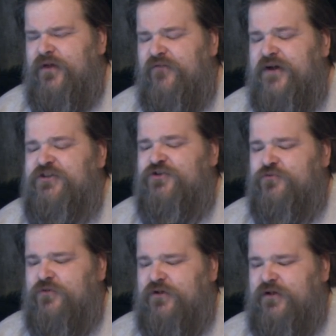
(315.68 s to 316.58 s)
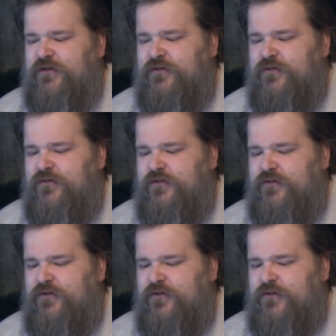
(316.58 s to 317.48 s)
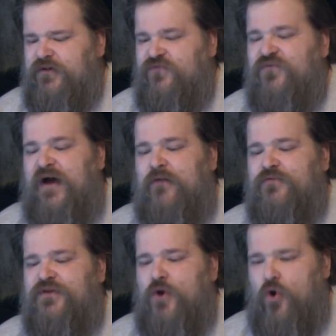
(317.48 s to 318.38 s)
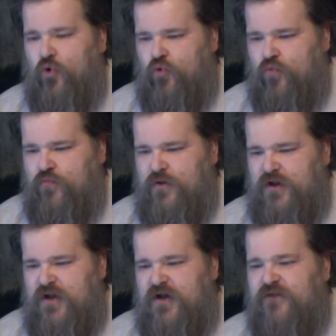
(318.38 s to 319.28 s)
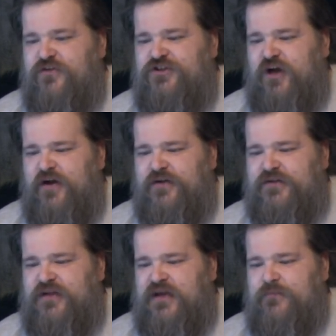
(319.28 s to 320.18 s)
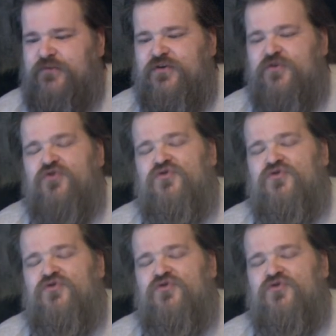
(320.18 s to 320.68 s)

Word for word: Eventually, he found the home of a giant named